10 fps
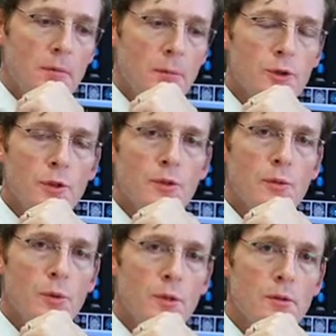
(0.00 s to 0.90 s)
emotional
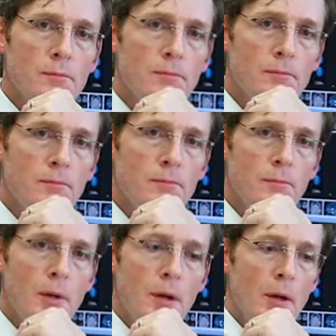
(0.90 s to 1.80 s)
support.
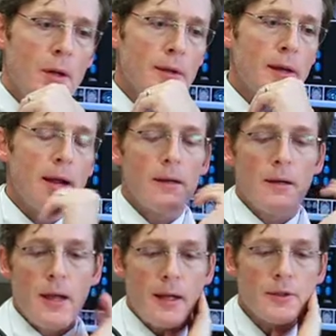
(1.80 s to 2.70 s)
Can I
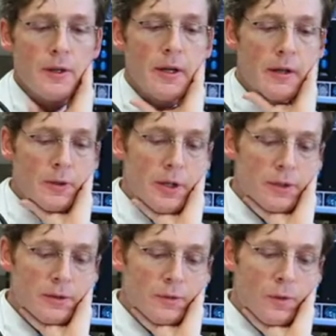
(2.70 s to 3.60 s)
answer any other
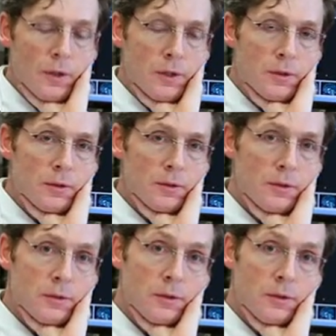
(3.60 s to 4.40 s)
questions for you, or?